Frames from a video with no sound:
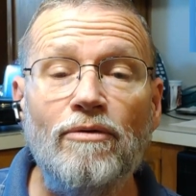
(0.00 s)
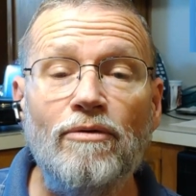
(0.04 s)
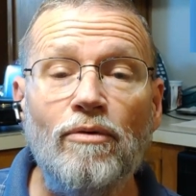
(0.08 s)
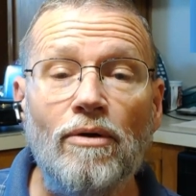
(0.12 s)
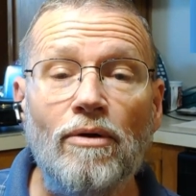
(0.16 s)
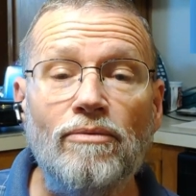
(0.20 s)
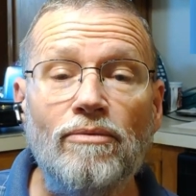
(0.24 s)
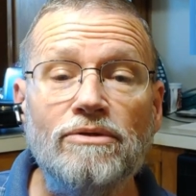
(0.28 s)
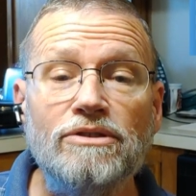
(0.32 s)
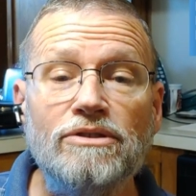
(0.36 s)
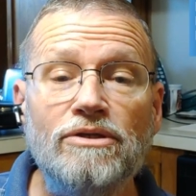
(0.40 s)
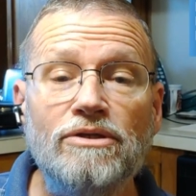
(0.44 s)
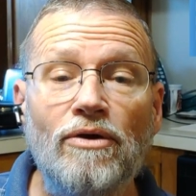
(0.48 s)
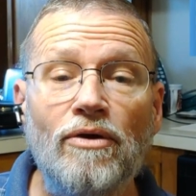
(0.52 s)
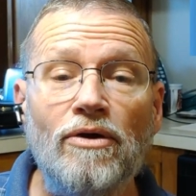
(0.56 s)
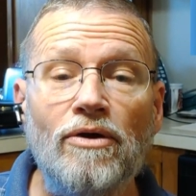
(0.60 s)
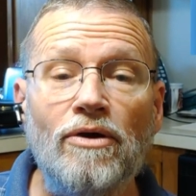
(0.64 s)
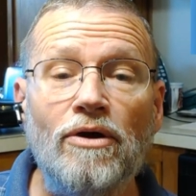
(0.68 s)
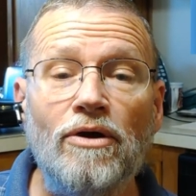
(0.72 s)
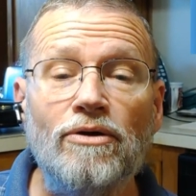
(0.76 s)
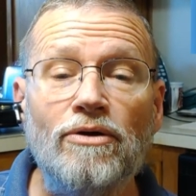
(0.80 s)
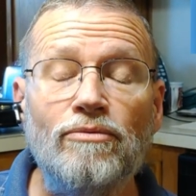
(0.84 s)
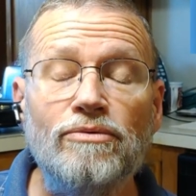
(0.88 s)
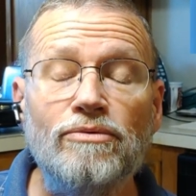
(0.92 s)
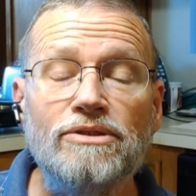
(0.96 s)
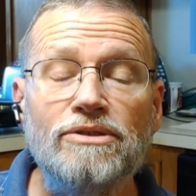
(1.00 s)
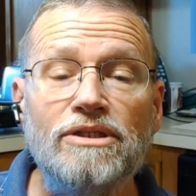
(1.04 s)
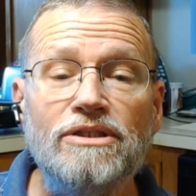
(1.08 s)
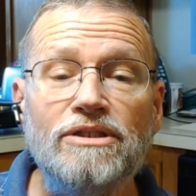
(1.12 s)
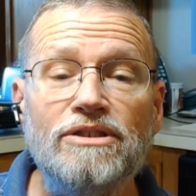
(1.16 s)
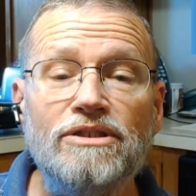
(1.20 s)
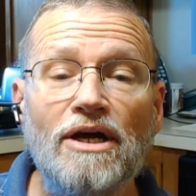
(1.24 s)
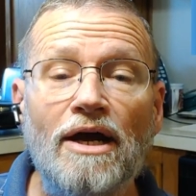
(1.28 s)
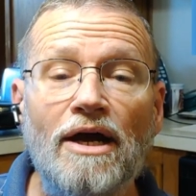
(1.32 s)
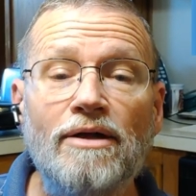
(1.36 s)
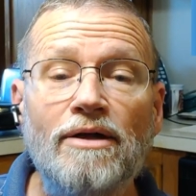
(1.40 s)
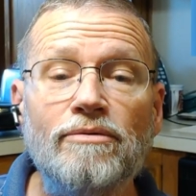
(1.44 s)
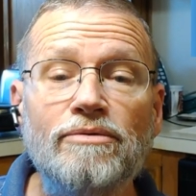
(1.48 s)
what was going on was the
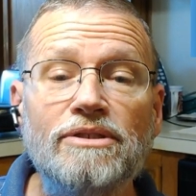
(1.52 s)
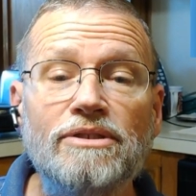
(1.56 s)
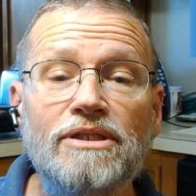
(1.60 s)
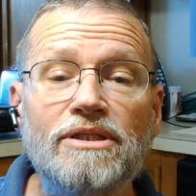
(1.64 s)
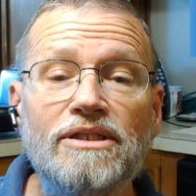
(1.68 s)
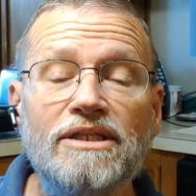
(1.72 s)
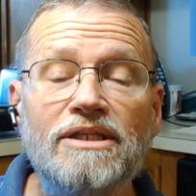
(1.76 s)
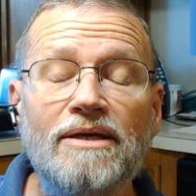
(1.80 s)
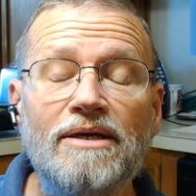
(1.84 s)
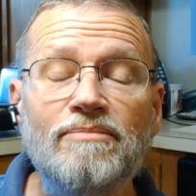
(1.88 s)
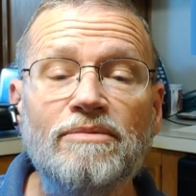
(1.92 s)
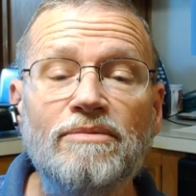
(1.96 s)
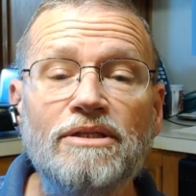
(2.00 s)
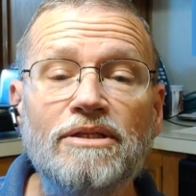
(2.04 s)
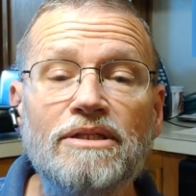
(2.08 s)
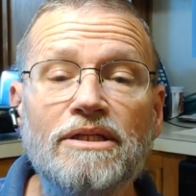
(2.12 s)
child was attempting